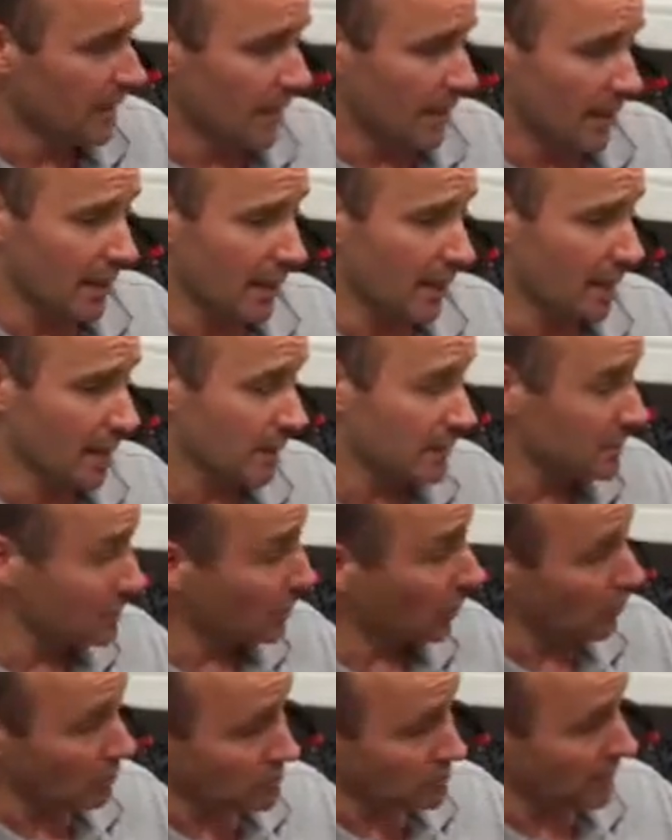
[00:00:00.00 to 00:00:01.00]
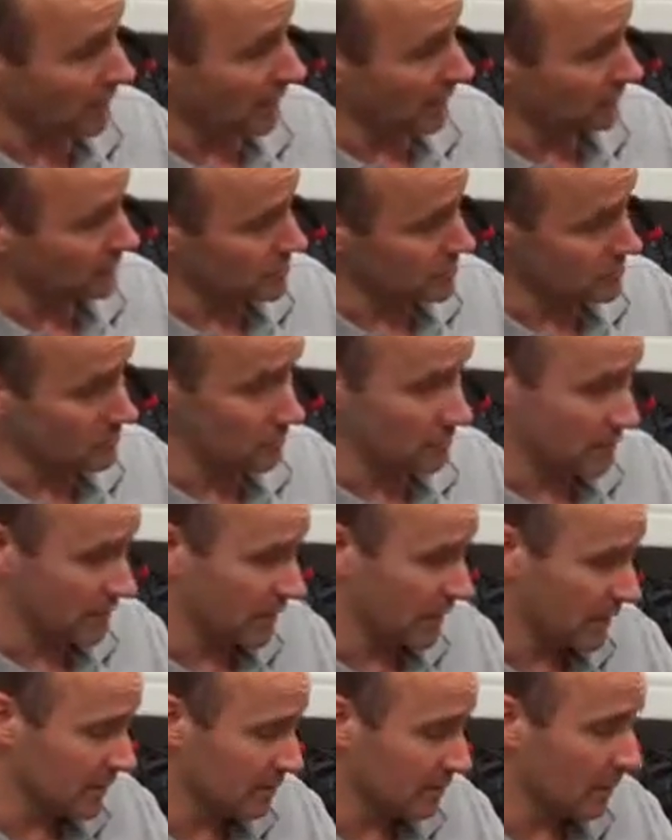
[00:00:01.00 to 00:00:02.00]
And he knows that. So with
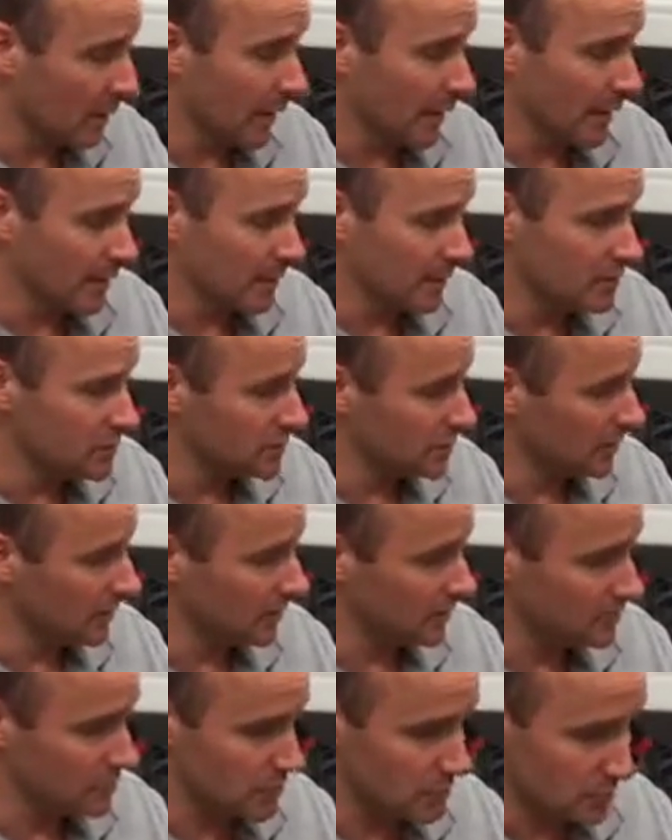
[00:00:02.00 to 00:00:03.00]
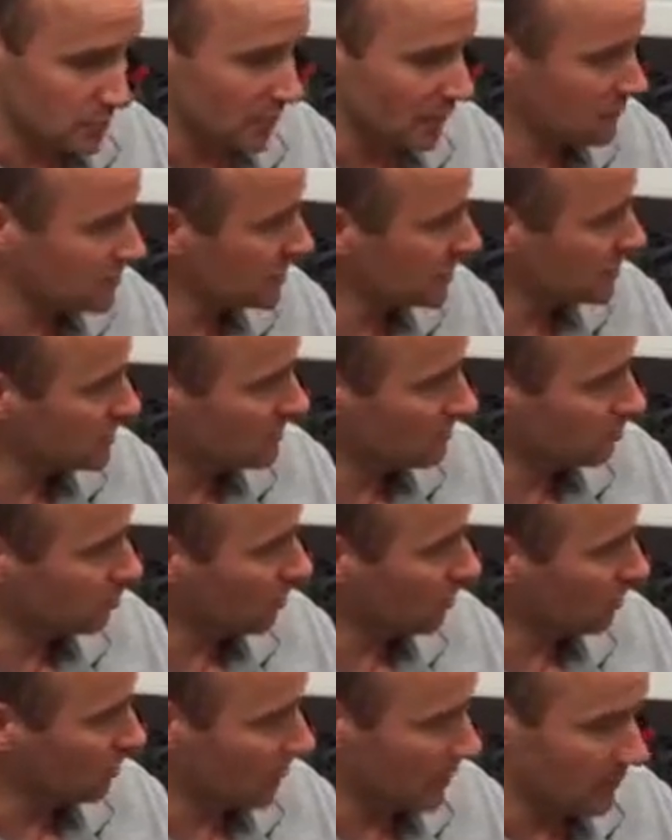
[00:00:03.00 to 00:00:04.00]
that in mind, he changed his offseason
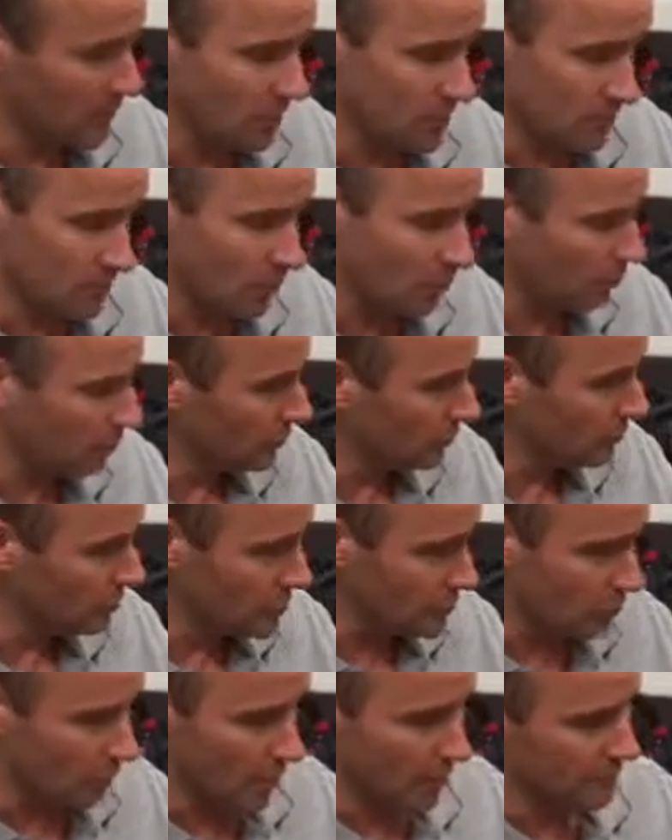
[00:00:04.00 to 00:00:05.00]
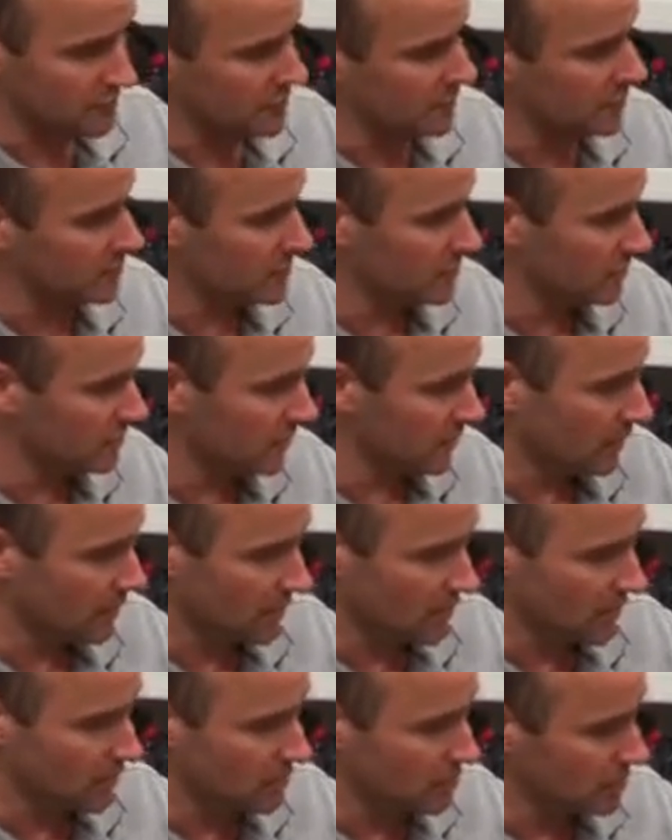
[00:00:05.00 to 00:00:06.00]
program. He had a whole new offseason
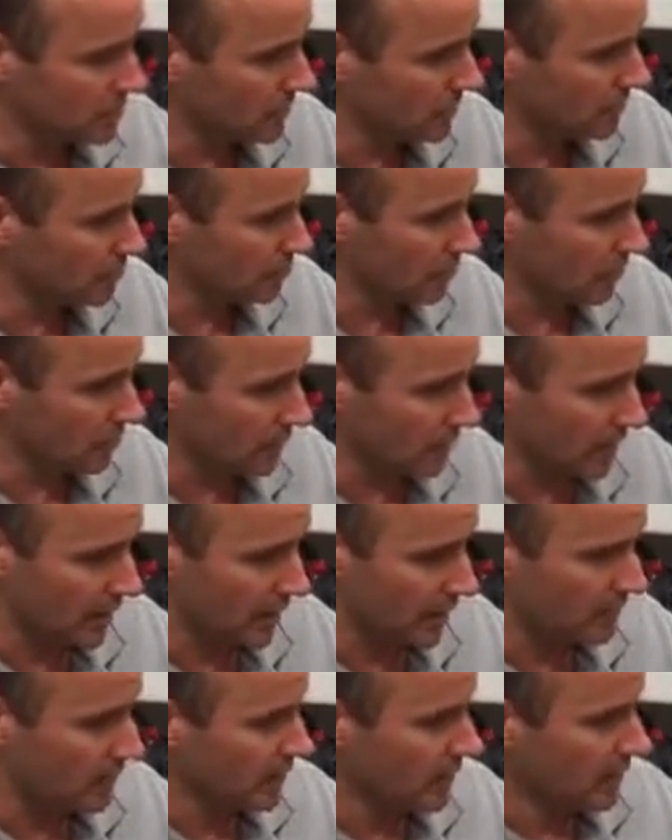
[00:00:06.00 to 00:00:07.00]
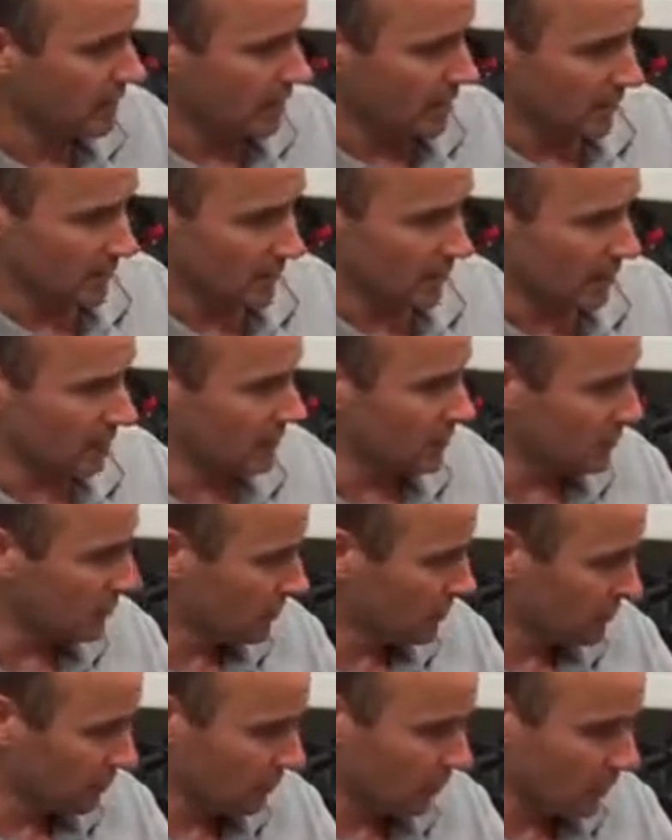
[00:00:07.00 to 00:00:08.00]
conditioning program, kind of a new
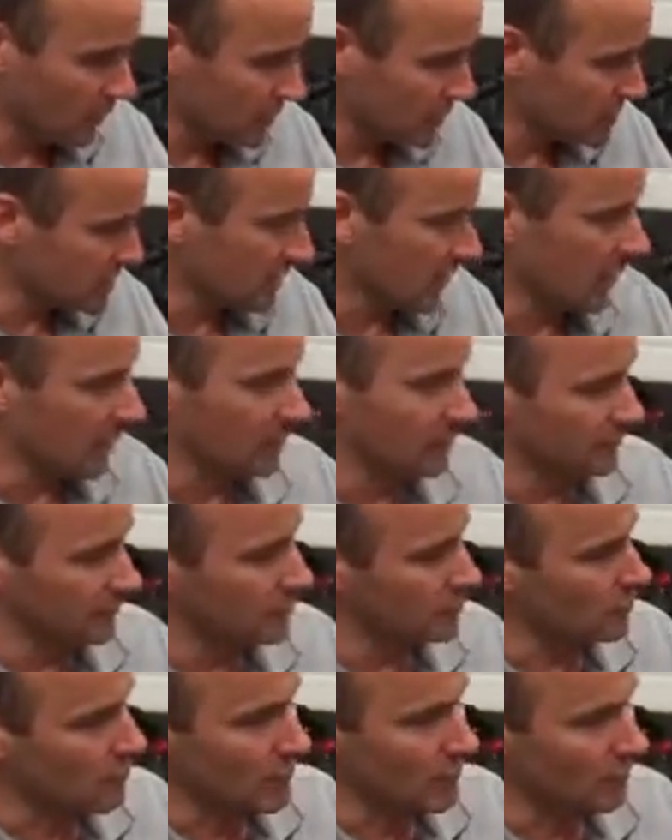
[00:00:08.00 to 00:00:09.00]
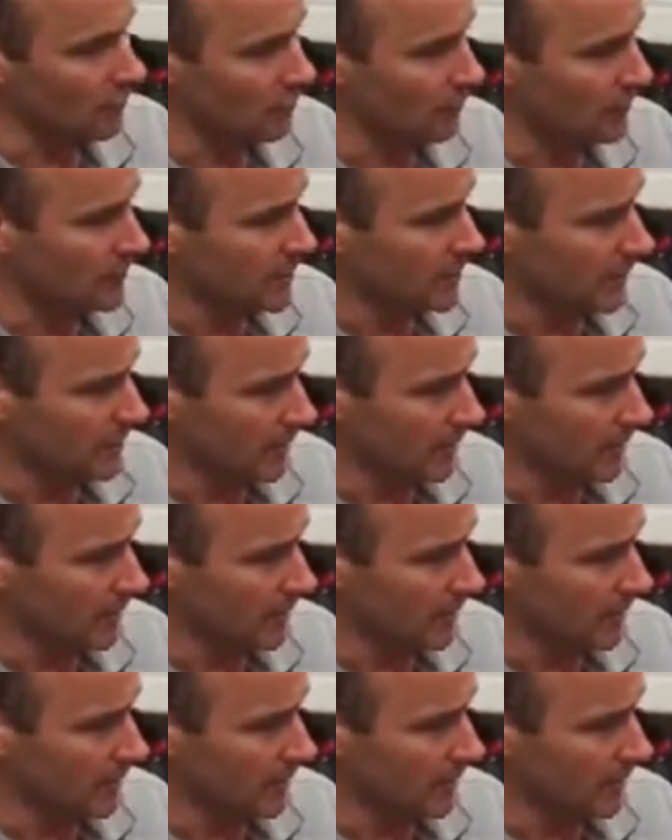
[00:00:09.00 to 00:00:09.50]
throwing style, if you will.